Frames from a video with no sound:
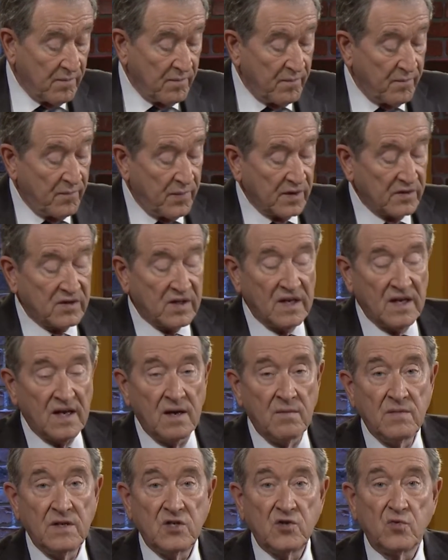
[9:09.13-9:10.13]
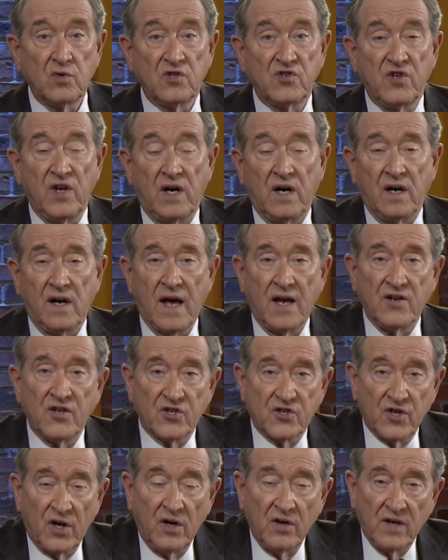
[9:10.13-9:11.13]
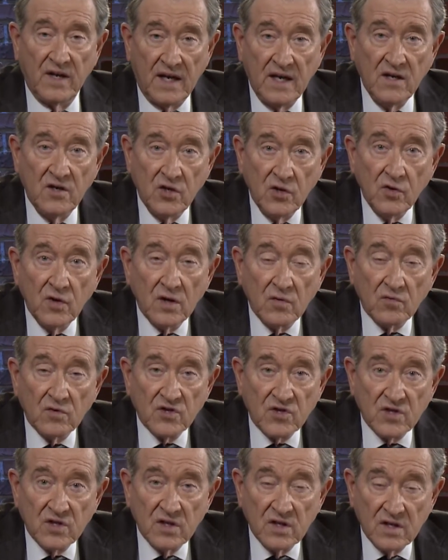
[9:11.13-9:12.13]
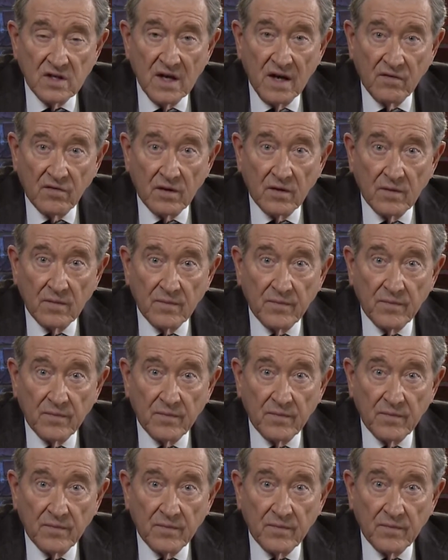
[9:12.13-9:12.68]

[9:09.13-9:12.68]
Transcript: but the image was there, and I discerned. He knew it was the devil.